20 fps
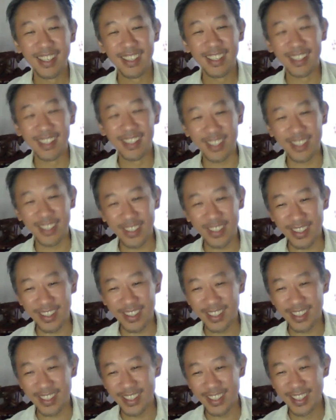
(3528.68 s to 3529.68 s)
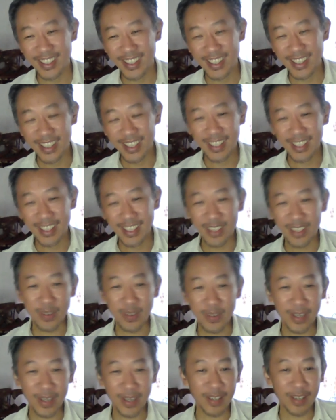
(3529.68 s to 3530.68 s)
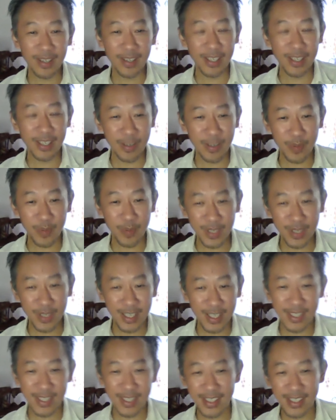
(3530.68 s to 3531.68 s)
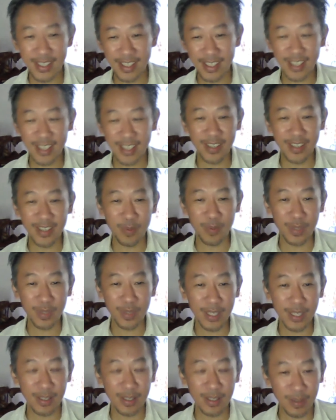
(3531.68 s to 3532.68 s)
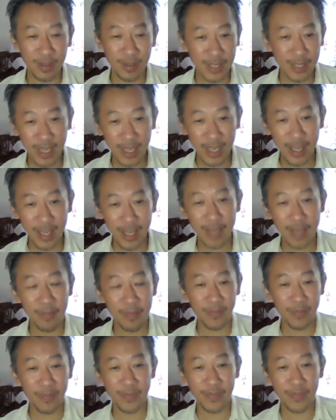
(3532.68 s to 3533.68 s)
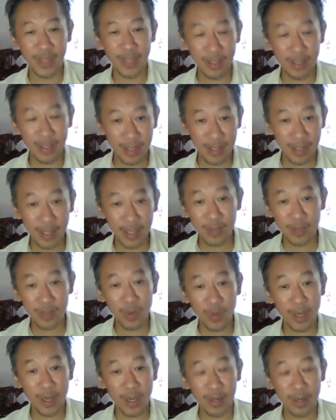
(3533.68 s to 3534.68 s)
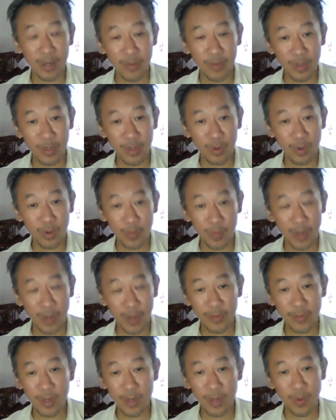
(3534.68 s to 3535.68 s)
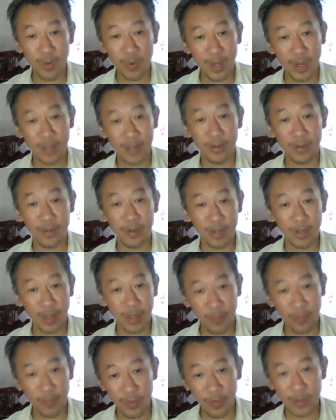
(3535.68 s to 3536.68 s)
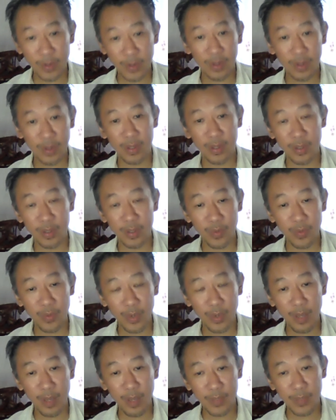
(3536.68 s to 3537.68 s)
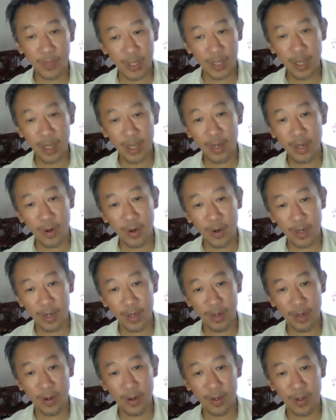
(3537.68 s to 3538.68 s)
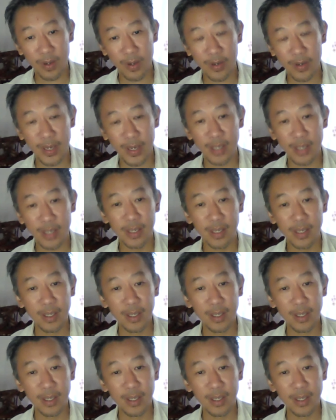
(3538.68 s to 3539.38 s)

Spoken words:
So we are all in the process, in the process of seeing. That's why the Vishwarup, after a while, you keep seeing God in all, right?